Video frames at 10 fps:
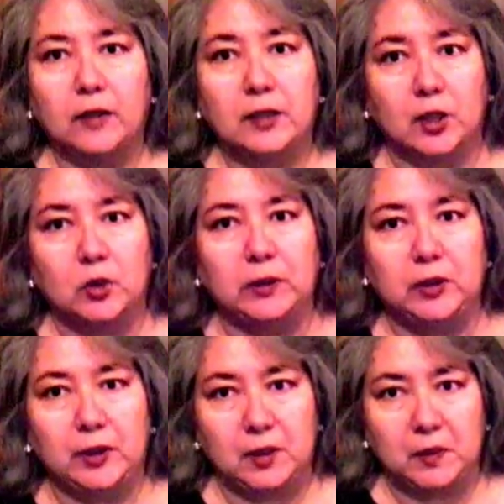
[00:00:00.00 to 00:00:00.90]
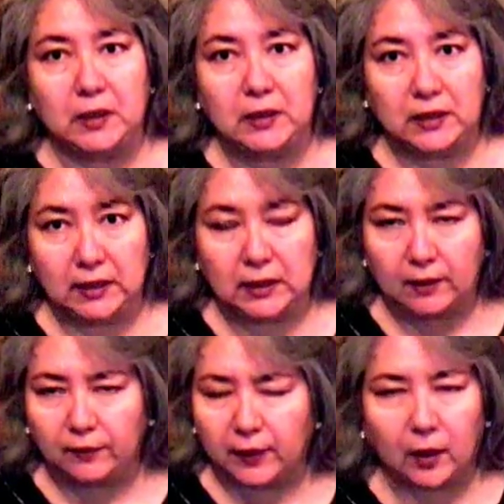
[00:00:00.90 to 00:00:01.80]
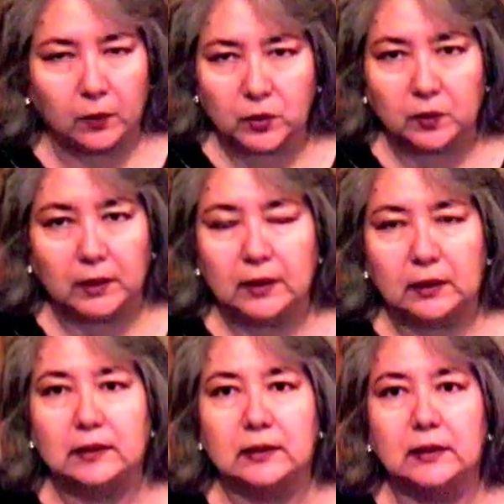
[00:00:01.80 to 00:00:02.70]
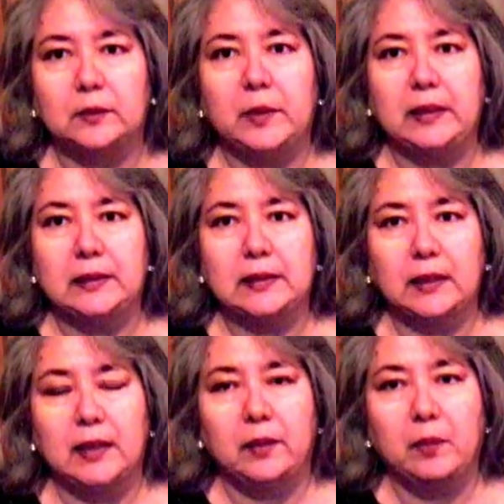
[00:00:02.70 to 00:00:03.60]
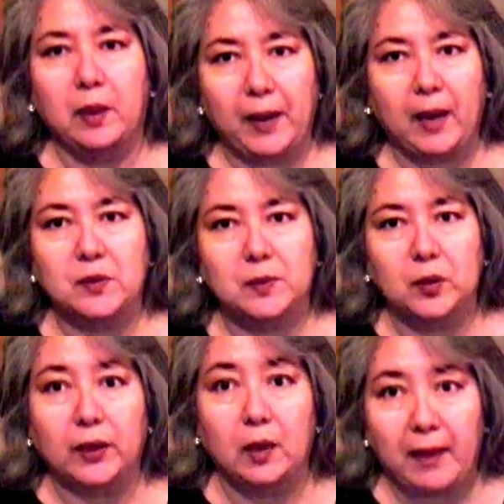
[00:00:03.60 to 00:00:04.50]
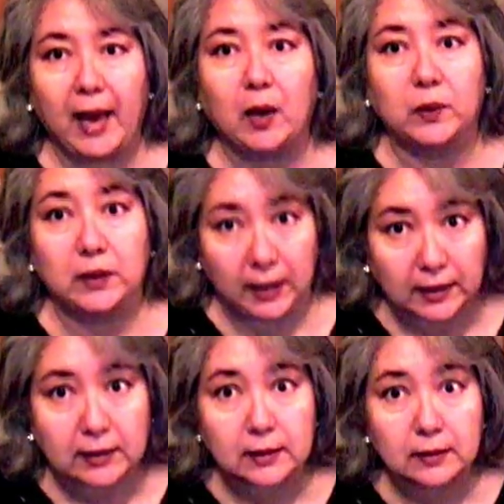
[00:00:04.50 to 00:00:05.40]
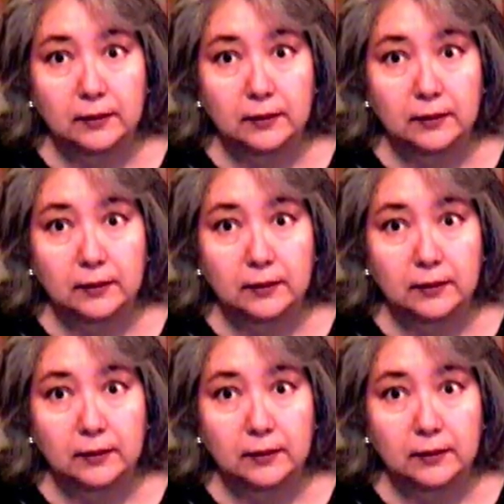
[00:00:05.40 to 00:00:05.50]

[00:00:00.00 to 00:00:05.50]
a sexually transmitted disease. I forgot which one it listed, but it said that my pap smear came back with this.